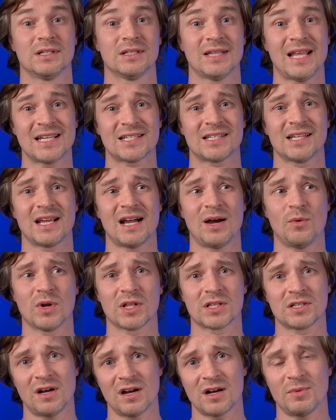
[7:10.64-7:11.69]
Lastly, I
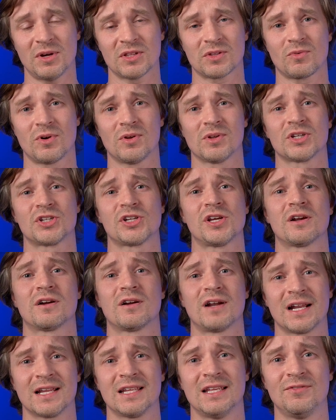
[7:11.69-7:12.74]
want to talk about the rolling shutter
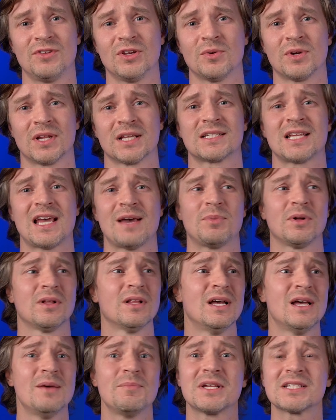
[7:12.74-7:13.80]
and give you an example
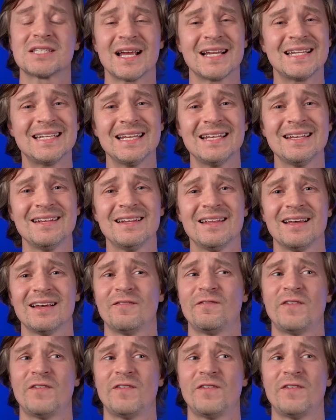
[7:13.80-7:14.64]
because I didn't